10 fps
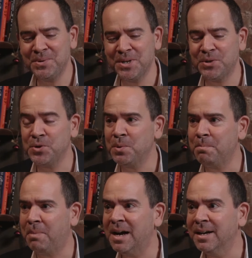a restaurant, you're
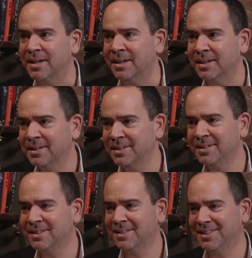buying,
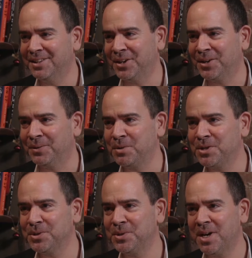
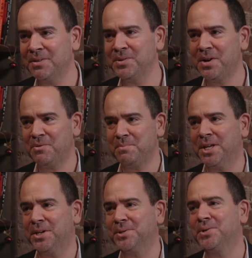because you have to have a
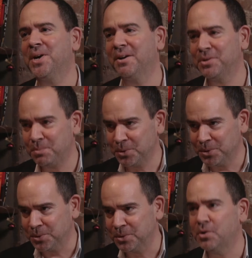menu, you have to
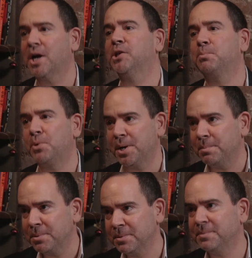produce, you have to prep.
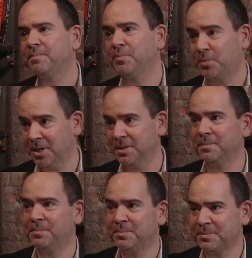Right?
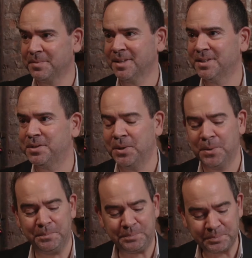
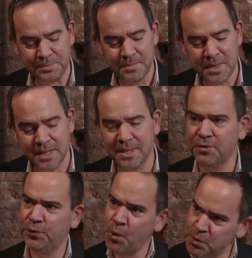So the
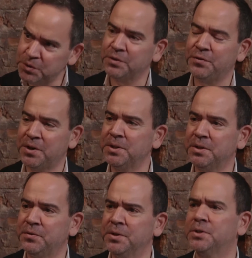focus is very
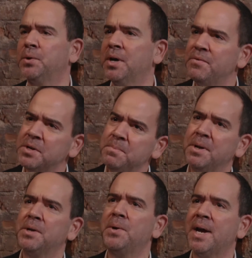different. So every
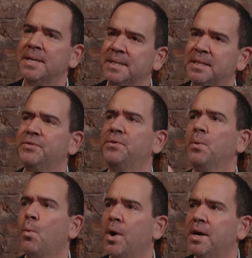competitor has a
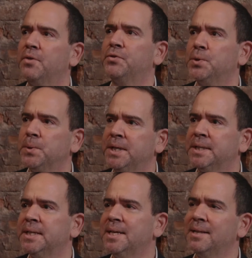different way of doing it
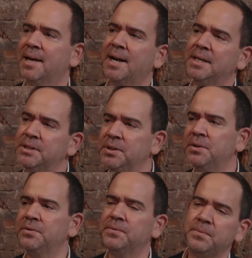that I sort
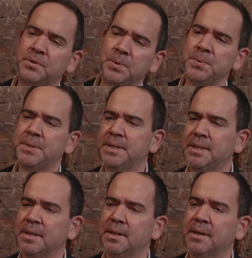of don't
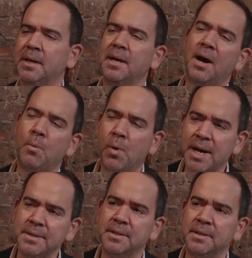see. And what
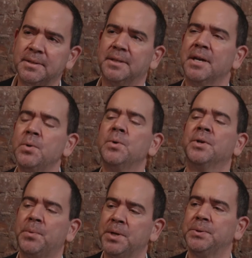I see is that they don't own
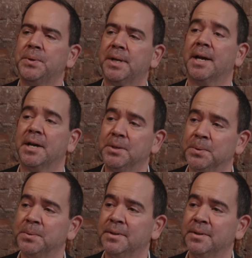a restaurant like I do.